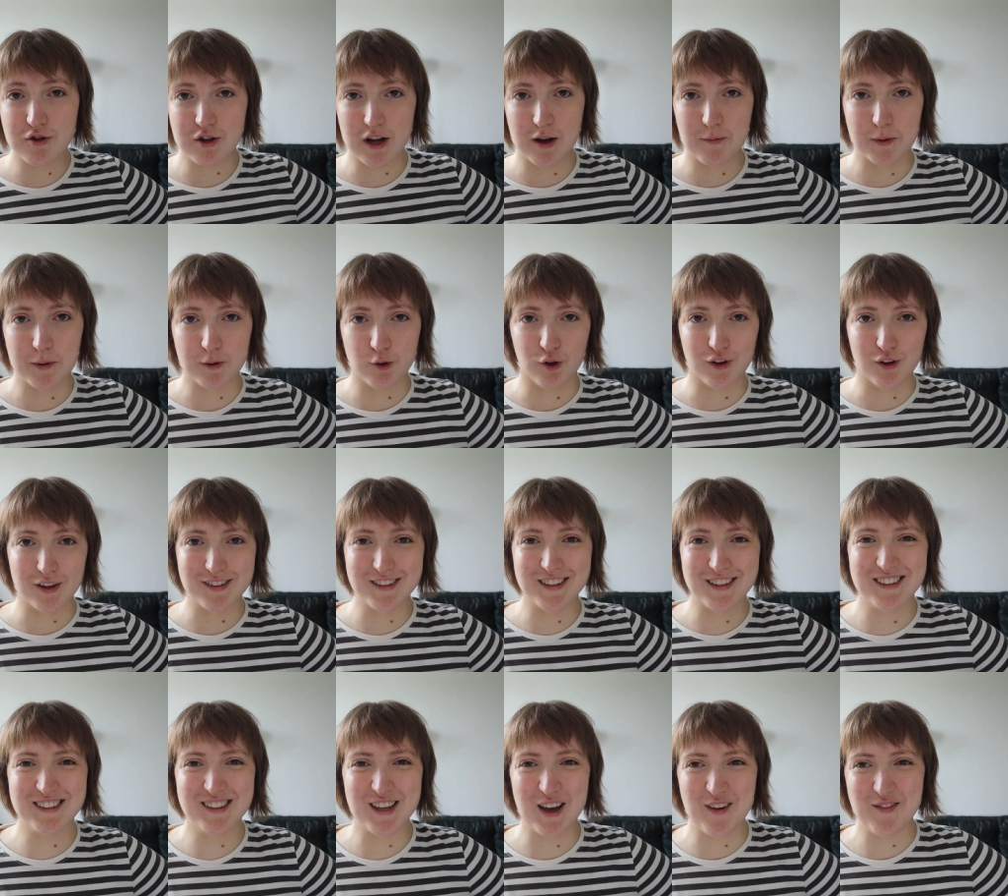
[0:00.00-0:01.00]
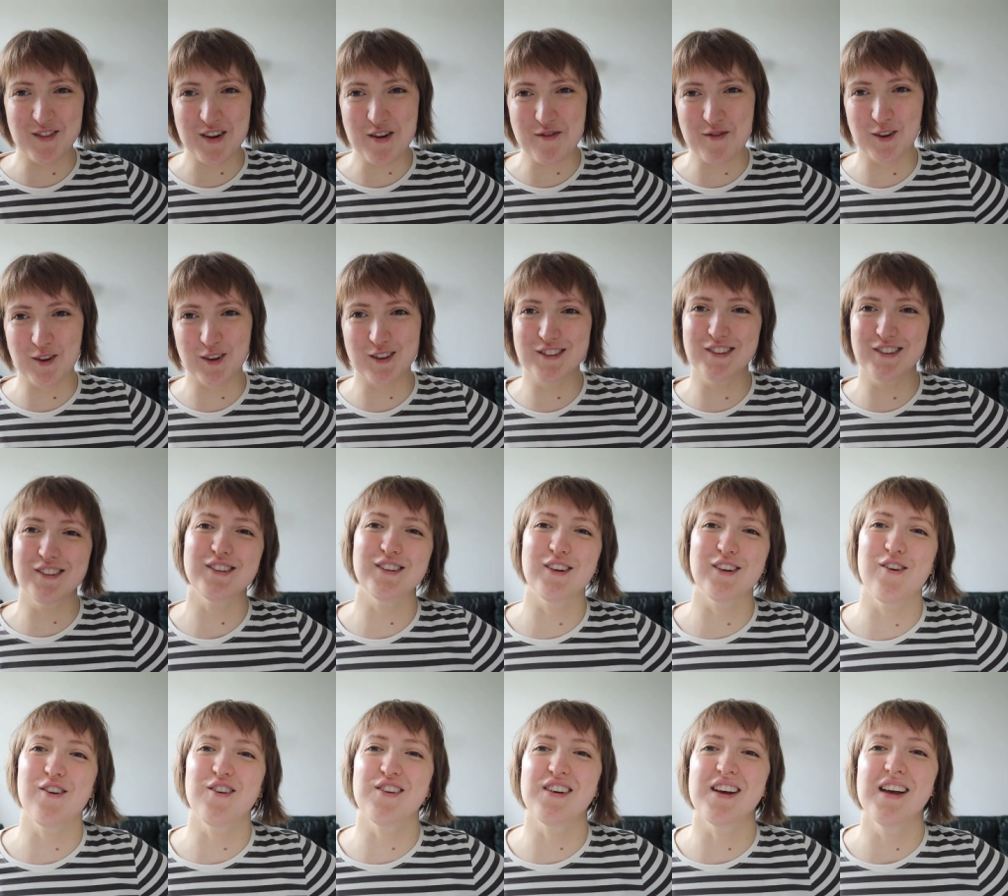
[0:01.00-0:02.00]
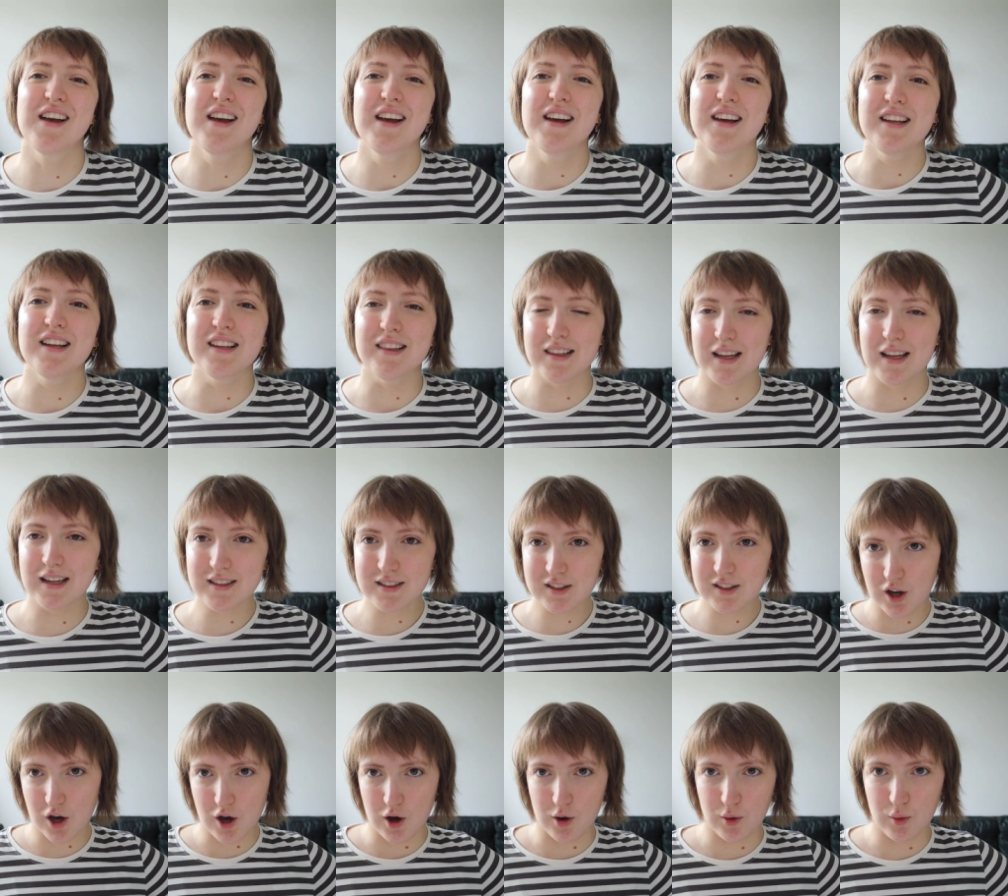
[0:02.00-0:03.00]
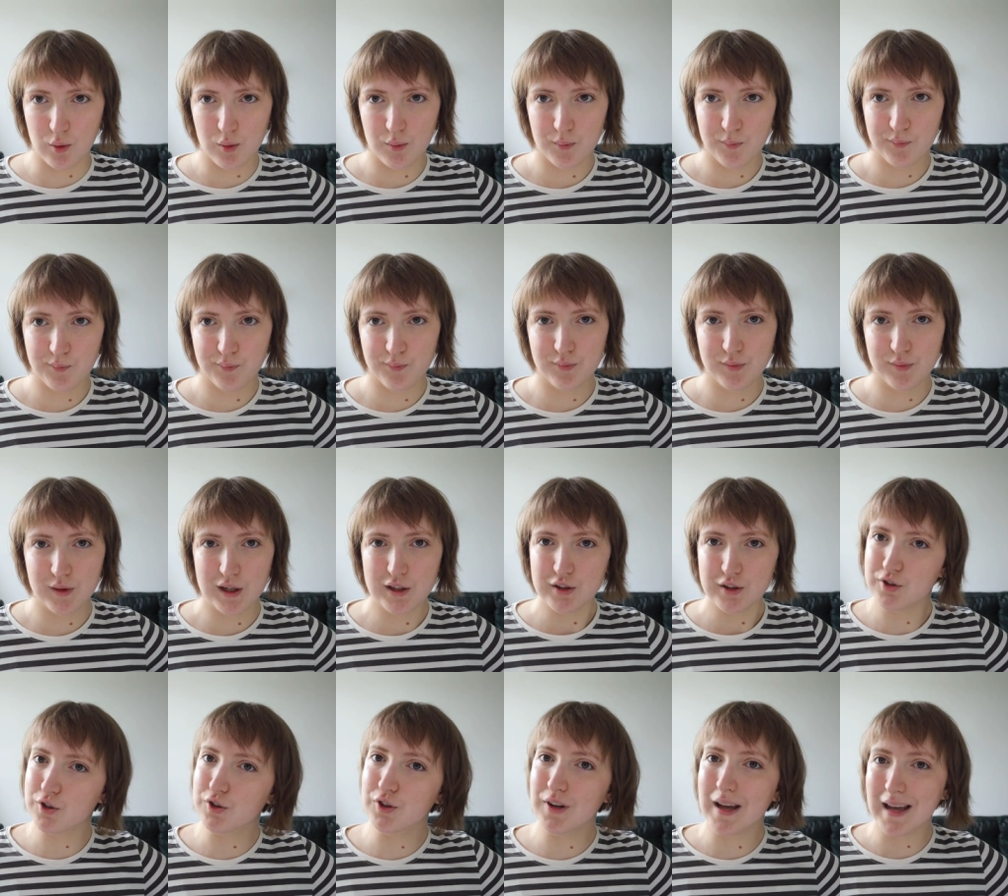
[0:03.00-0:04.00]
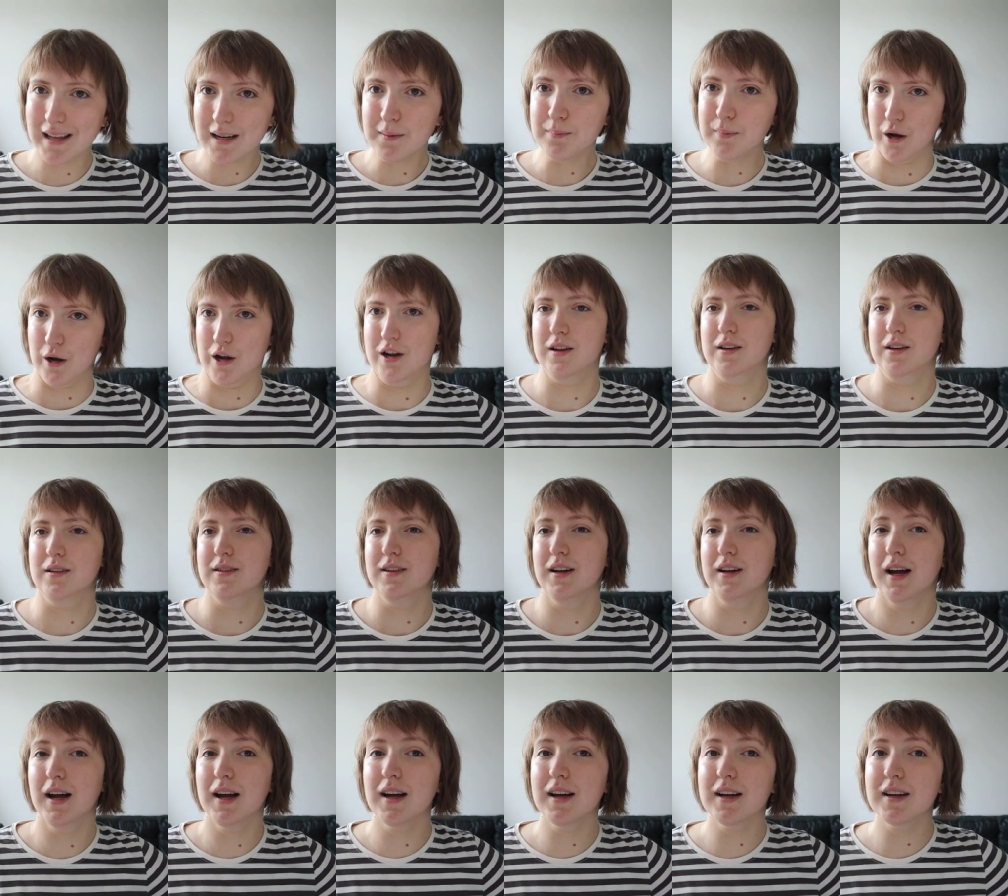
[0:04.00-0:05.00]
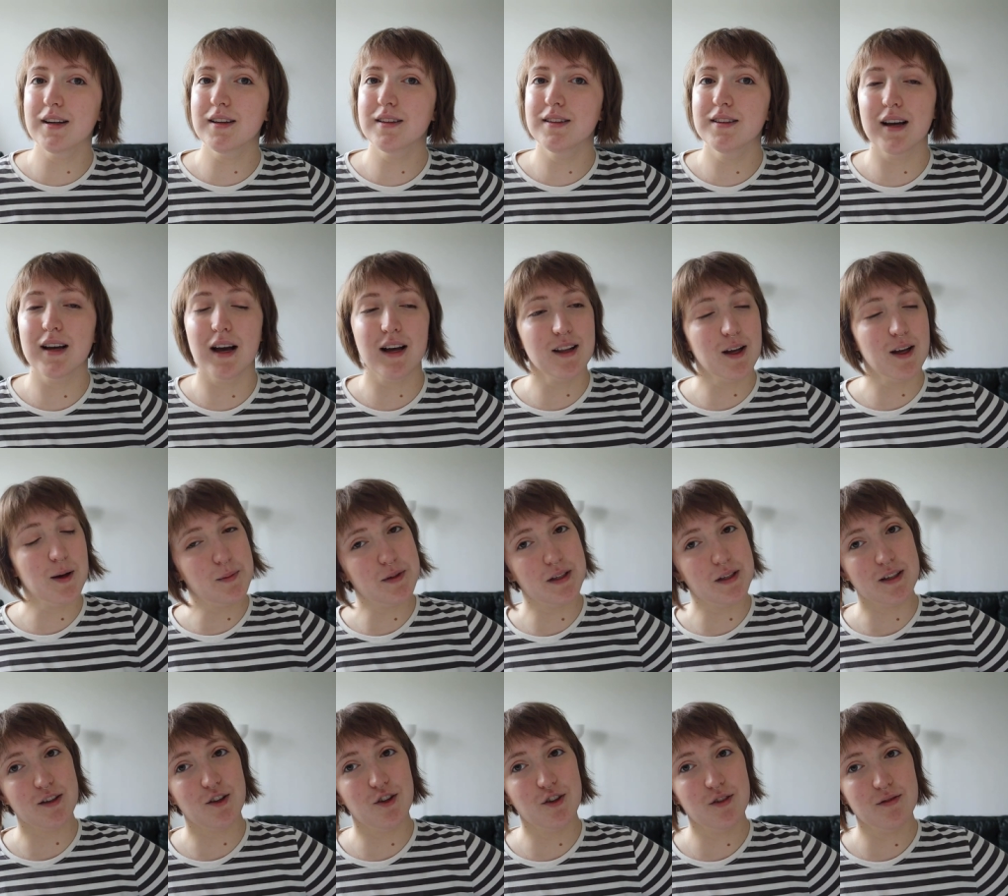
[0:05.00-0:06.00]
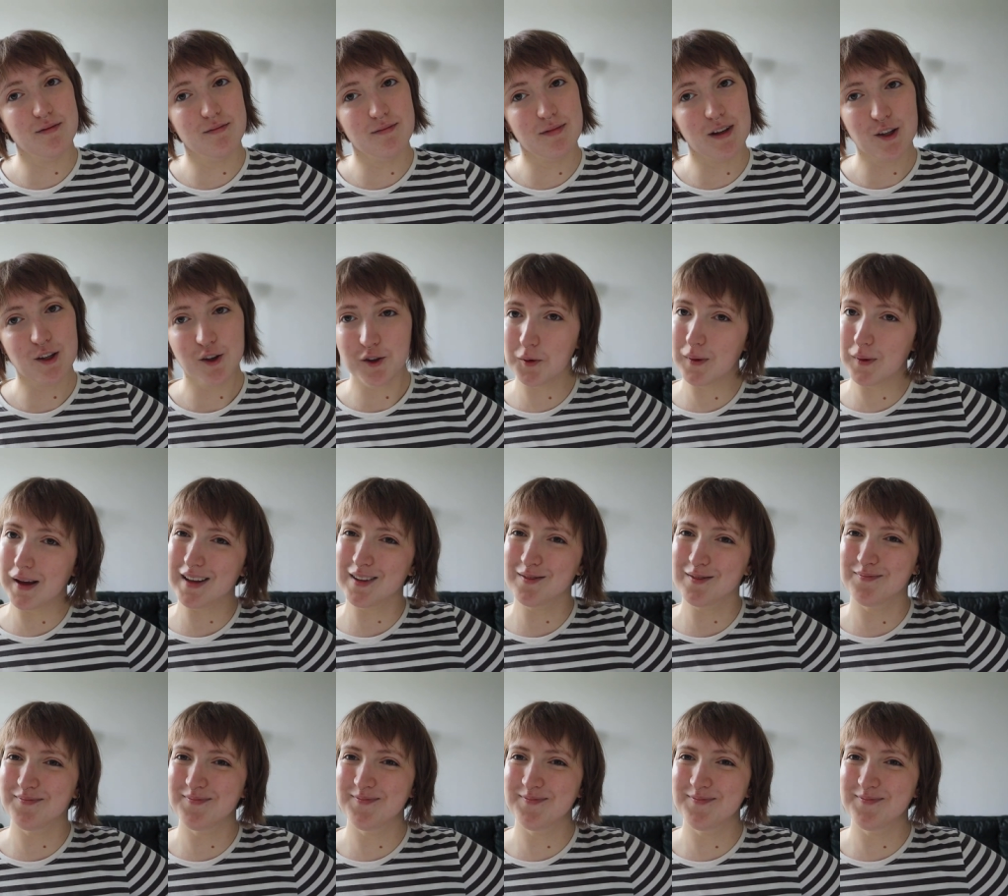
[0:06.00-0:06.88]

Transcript: ado, I've been talking to this camera for too long. Let's go to Edinburgh, and I'll update you along the way.